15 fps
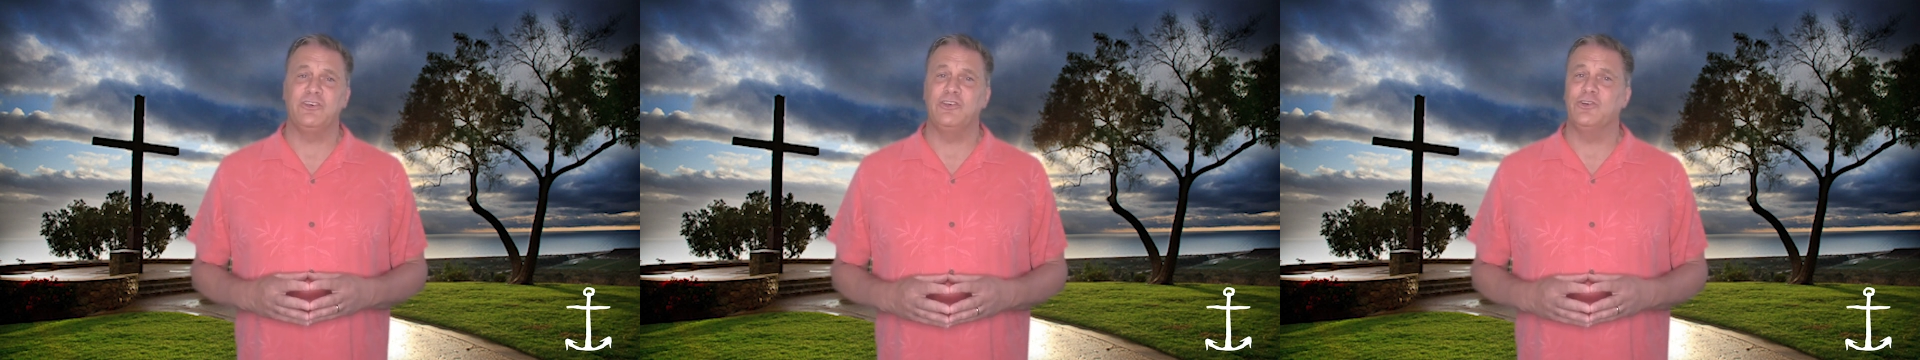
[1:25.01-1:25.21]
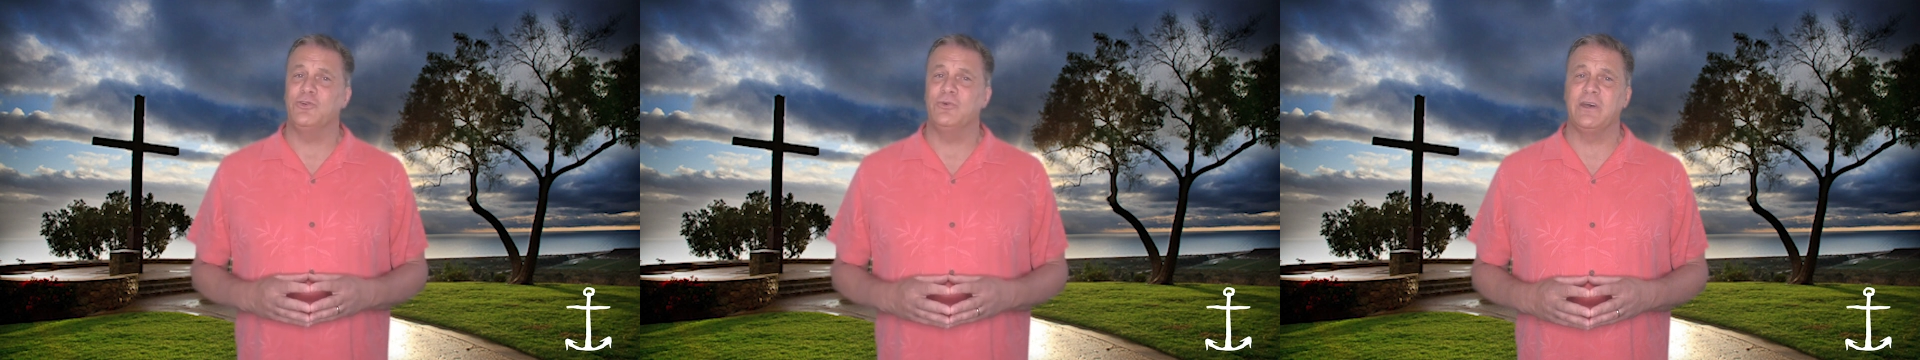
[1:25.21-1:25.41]

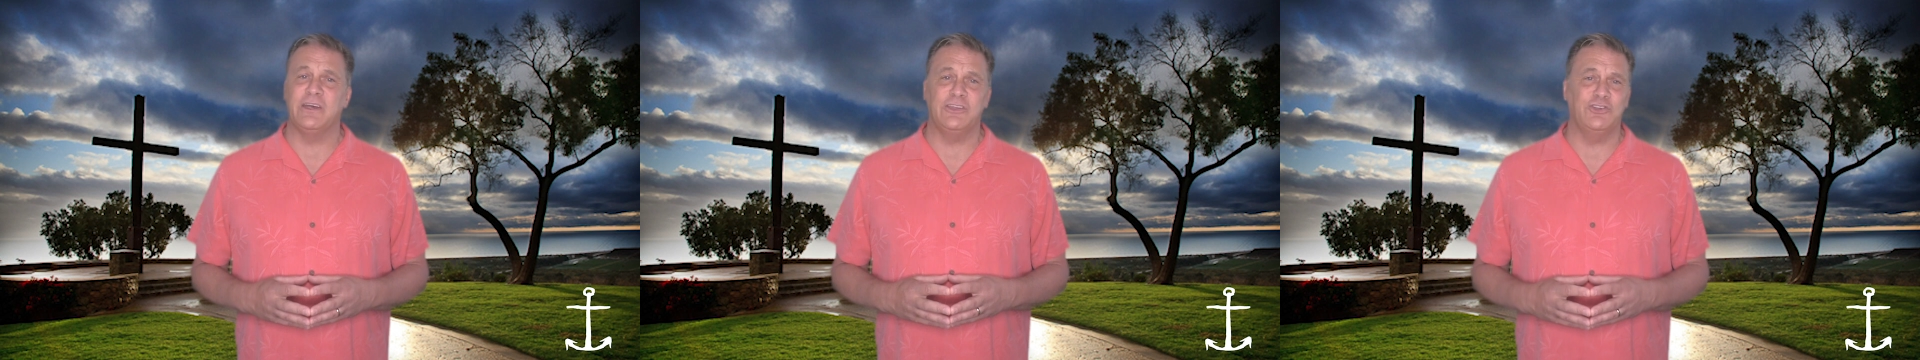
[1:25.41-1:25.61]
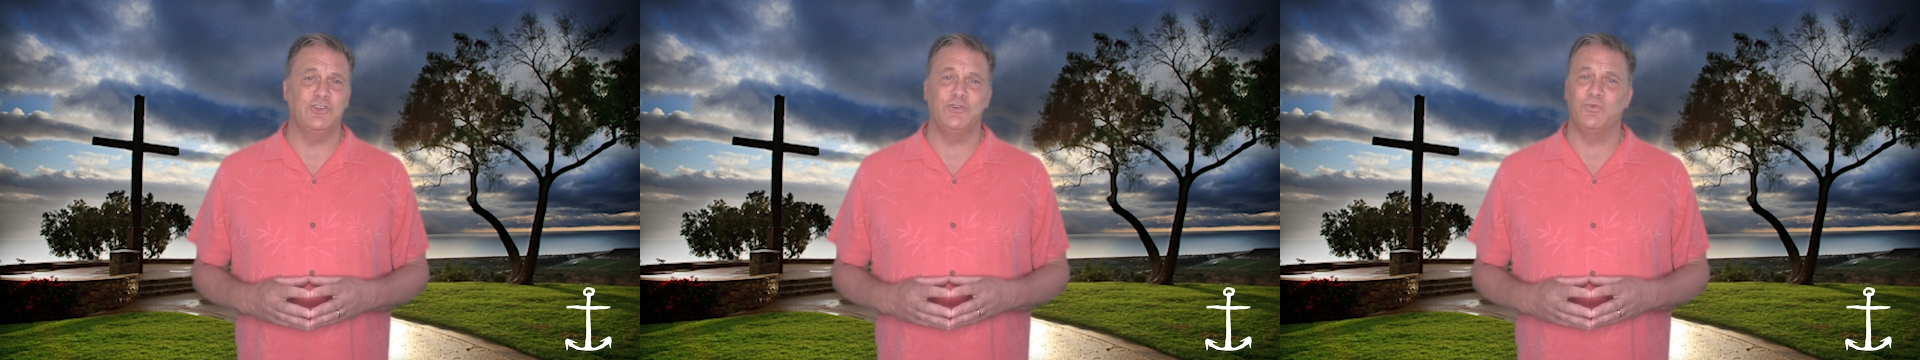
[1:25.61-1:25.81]
to you
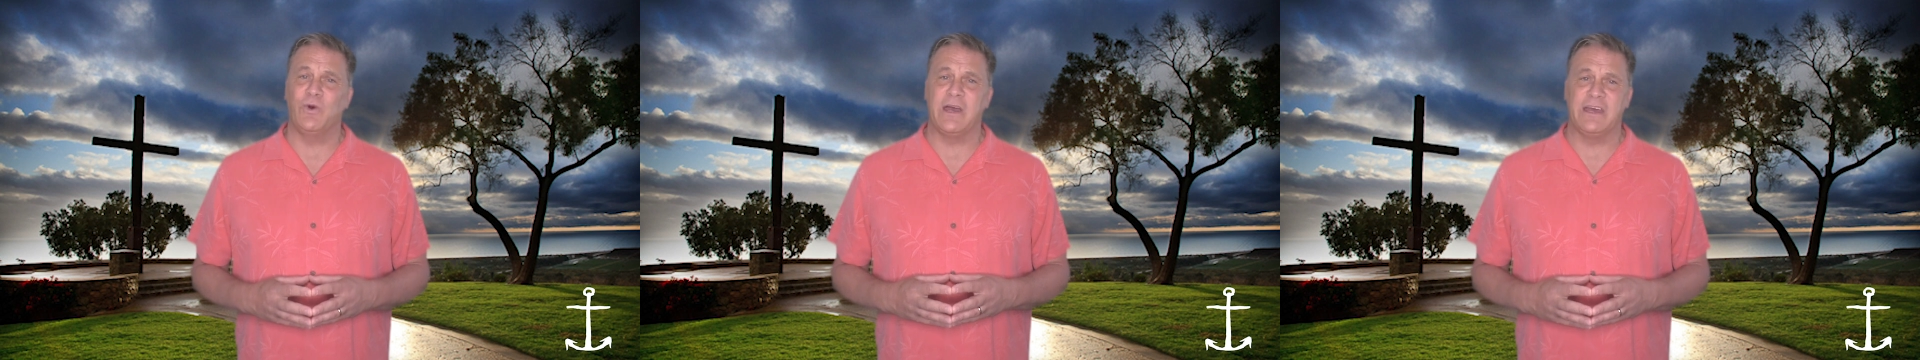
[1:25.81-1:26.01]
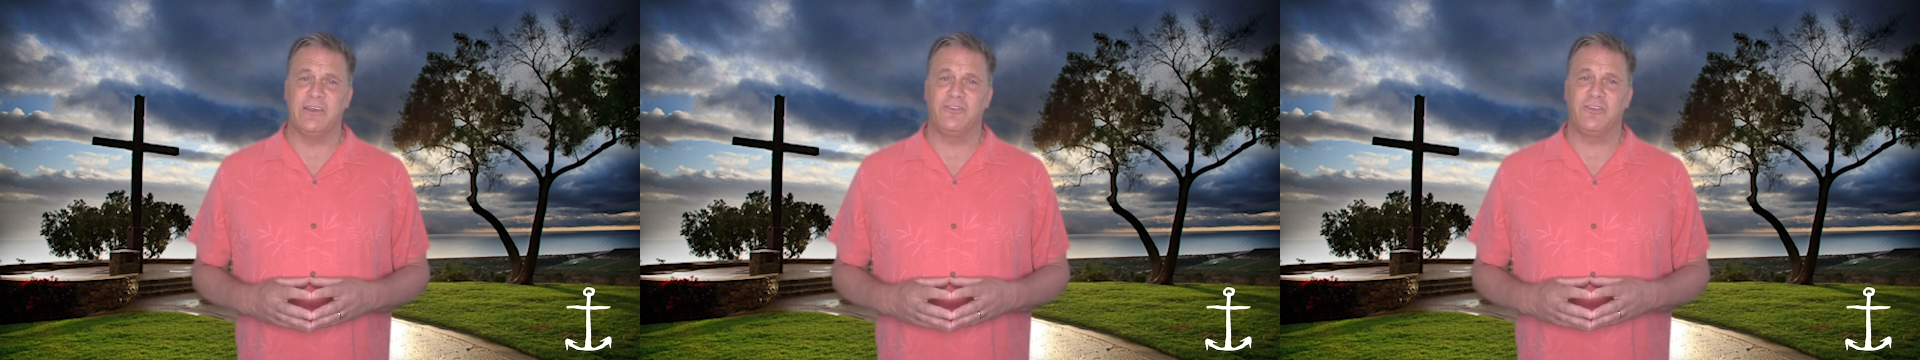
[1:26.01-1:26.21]
in new
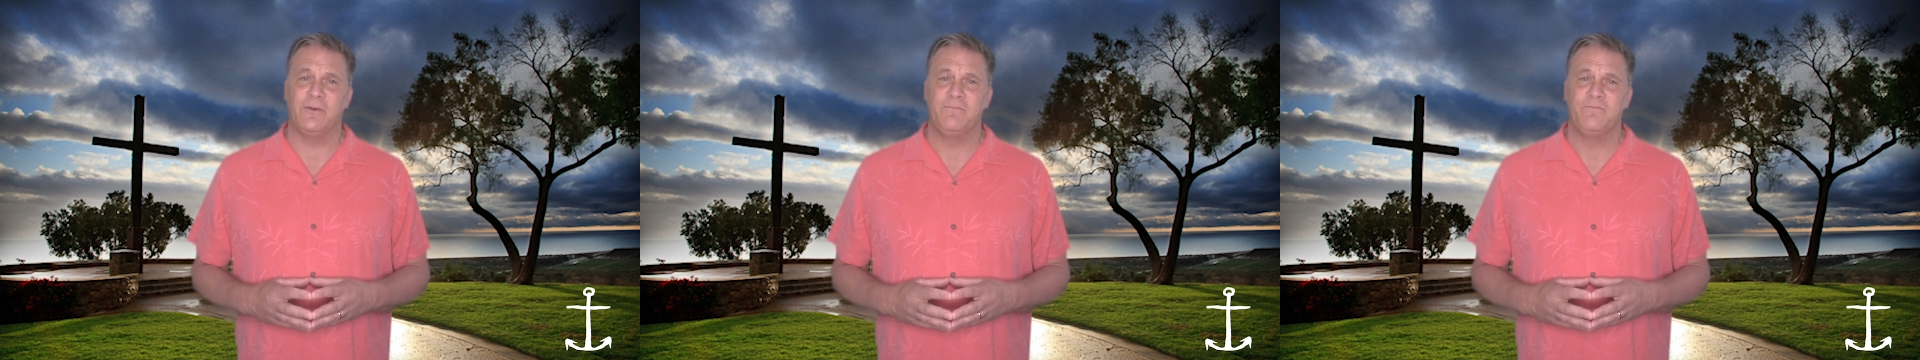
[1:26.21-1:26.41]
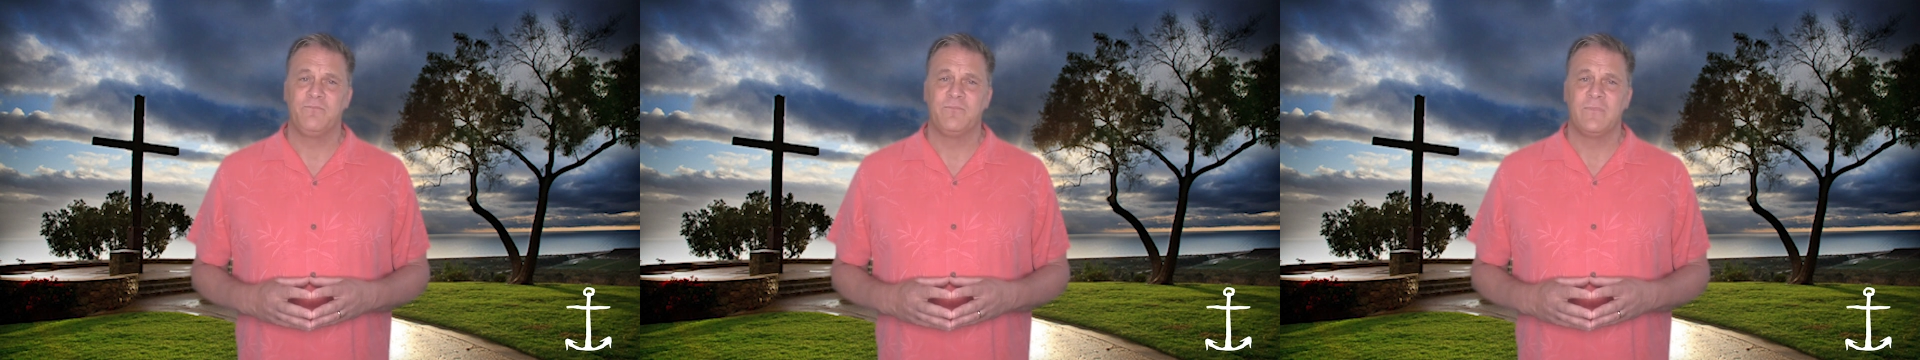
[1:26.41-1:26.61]
ways.